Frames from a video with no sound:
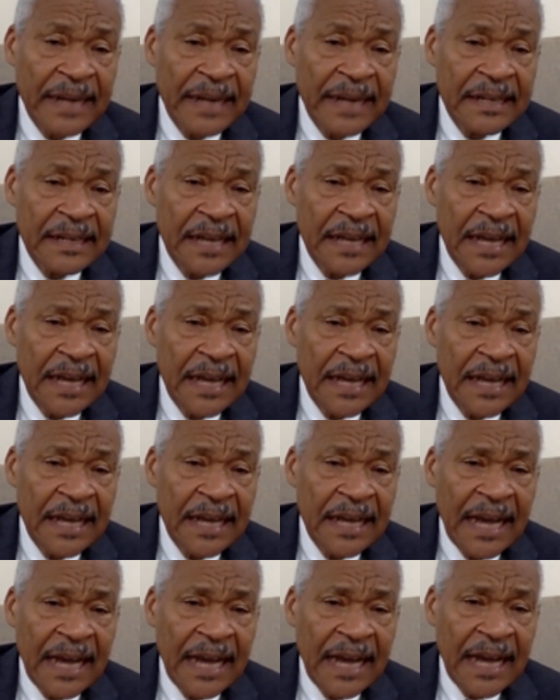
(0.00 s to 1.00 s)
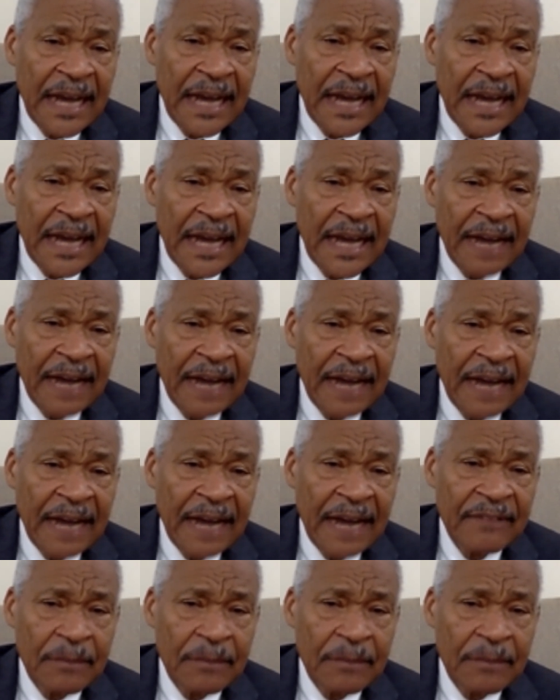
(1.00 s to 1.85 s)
have not come to public view.